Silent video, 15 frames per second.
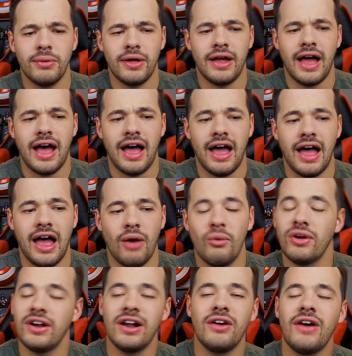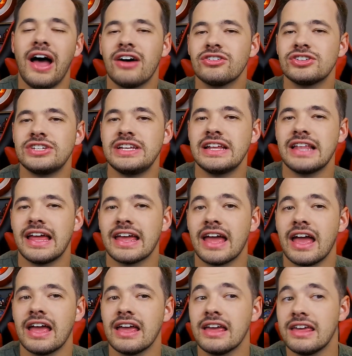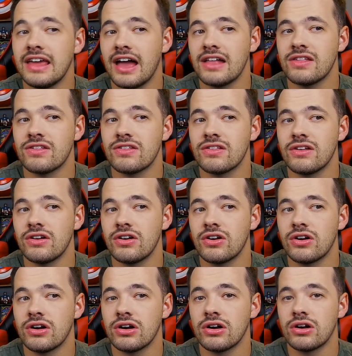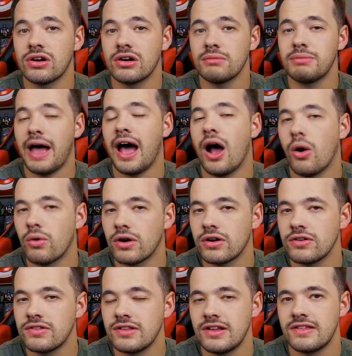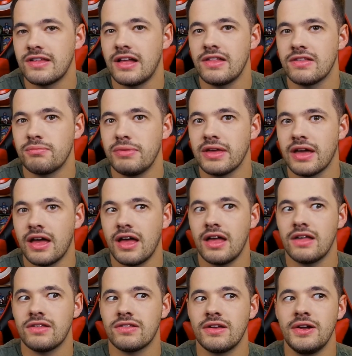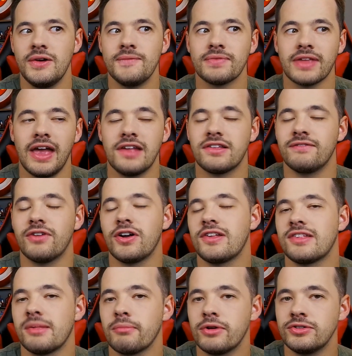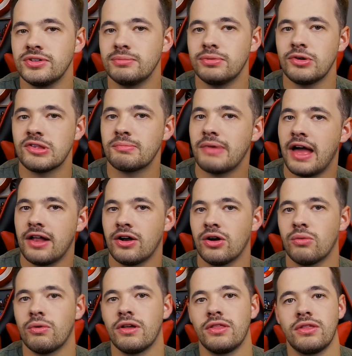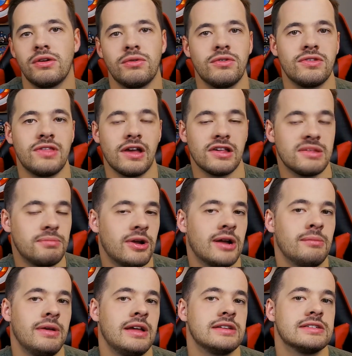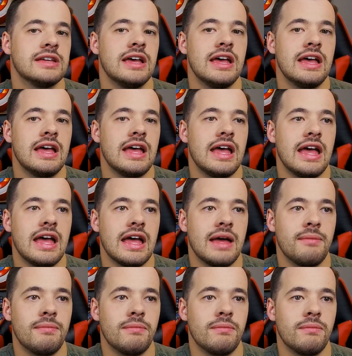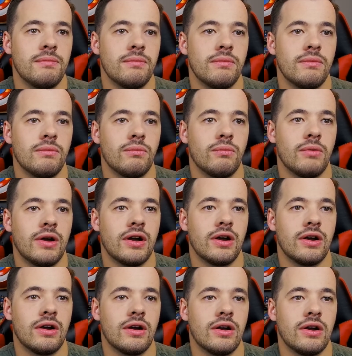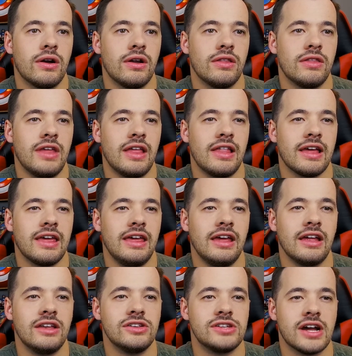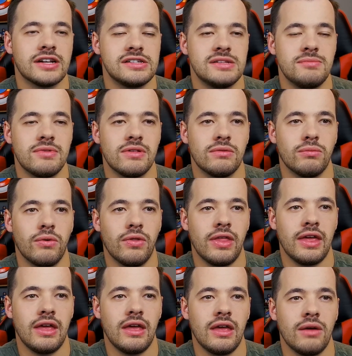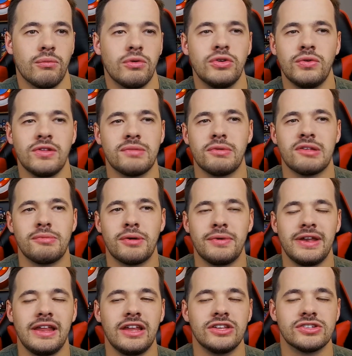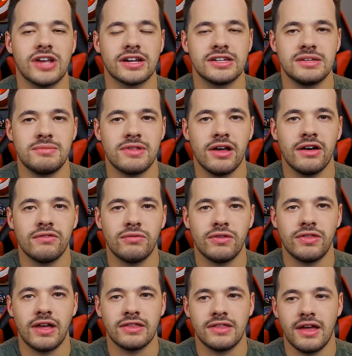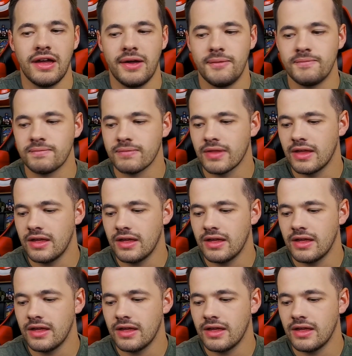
but I wonder how she like gets her powers in a sense, because is it very similar to Bruce Banner where there was the experiment where they like he injected himself, well they were doing some experiment and he injected himself with like the